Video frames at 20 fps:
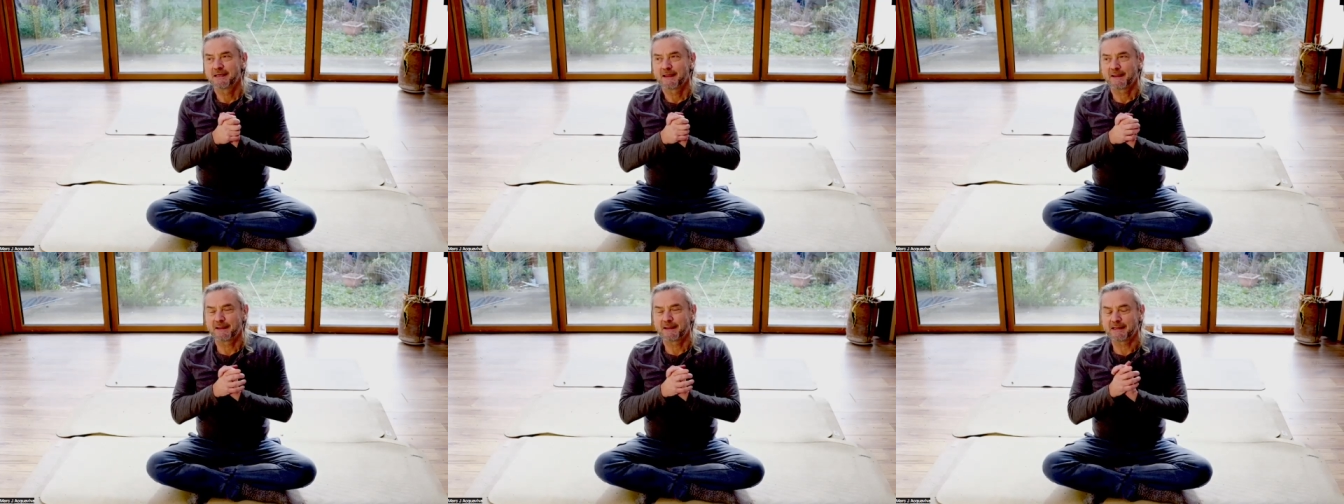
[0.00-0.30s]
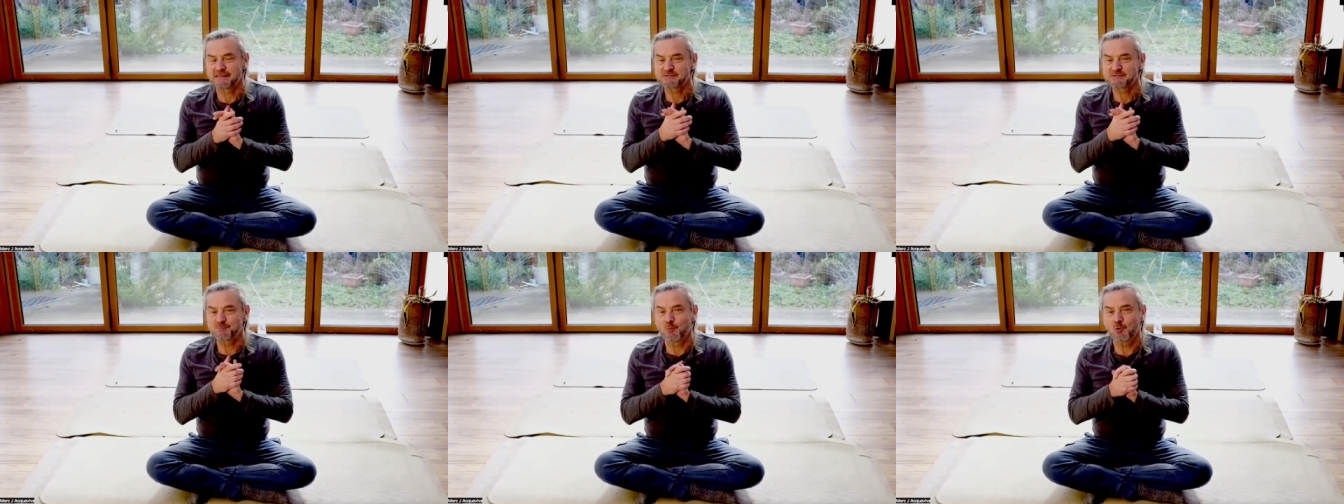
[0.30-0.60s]

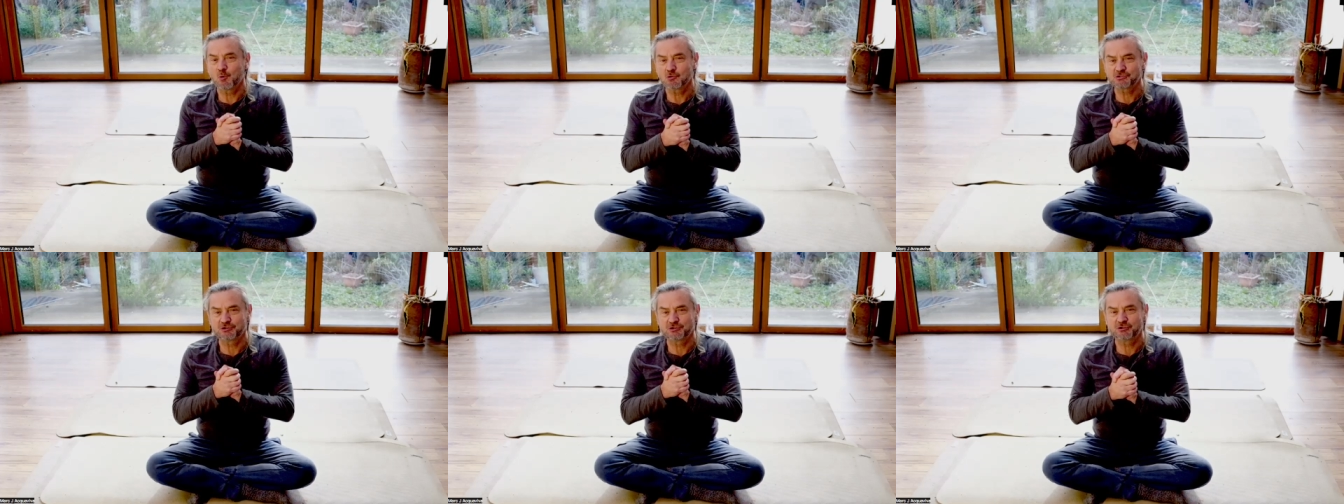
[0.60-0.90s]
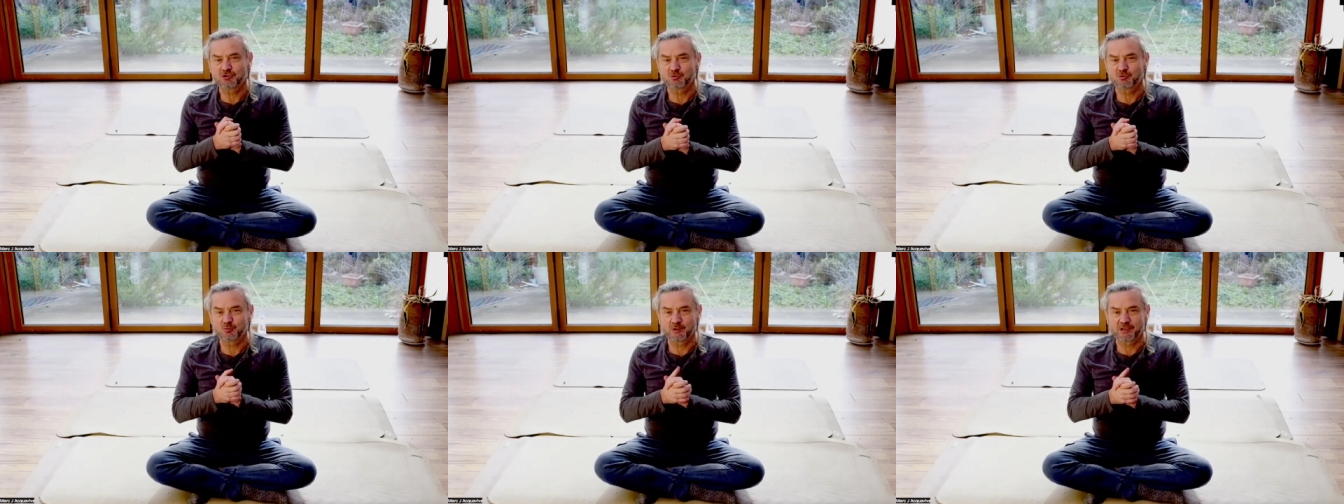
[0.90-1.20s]
it's more to
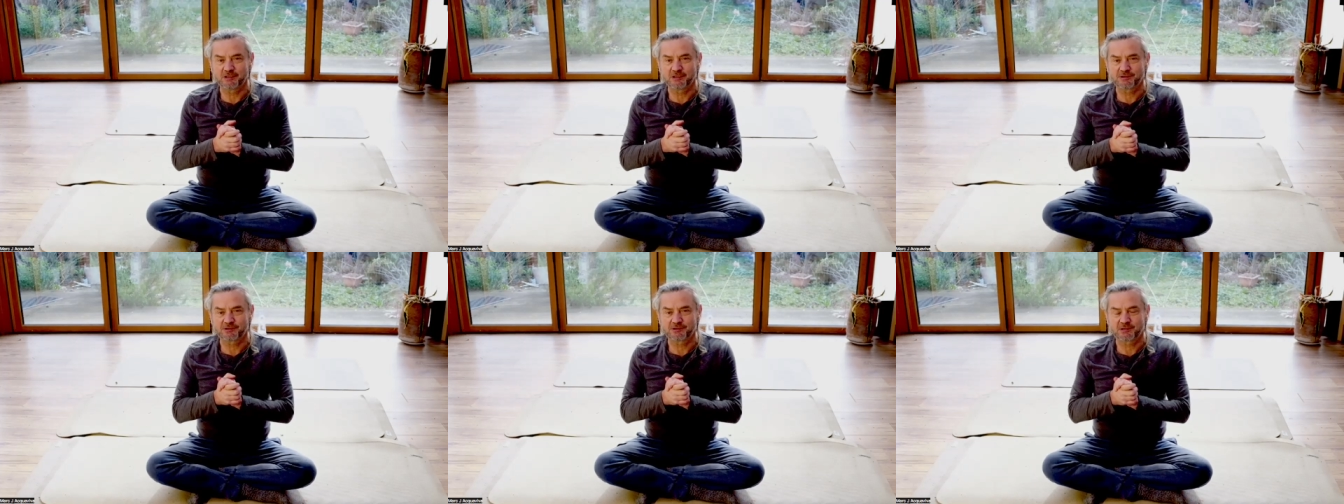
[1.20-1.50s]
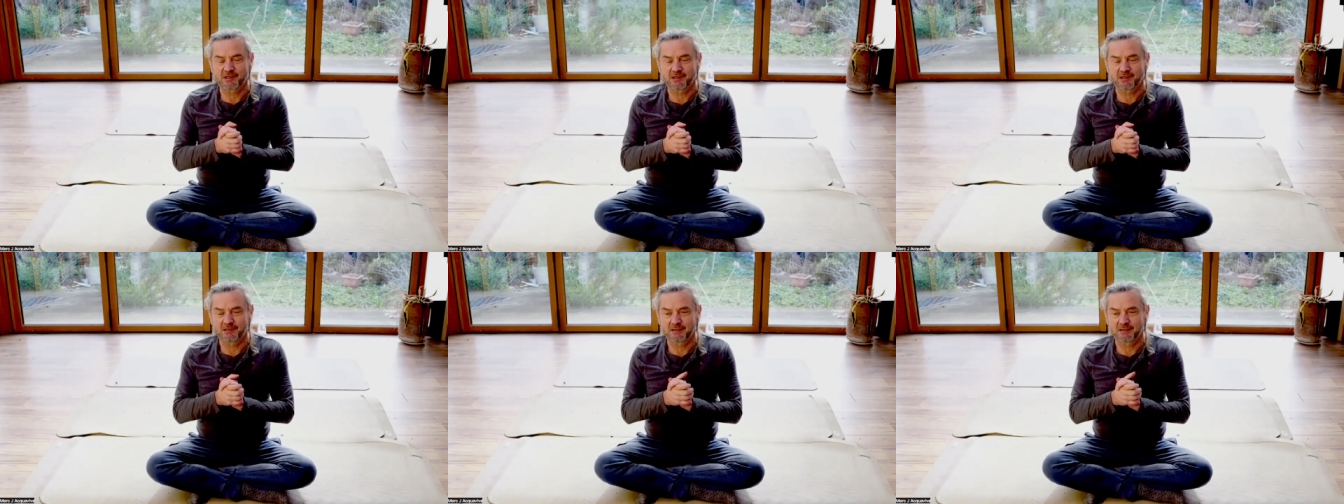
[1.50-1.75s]
do with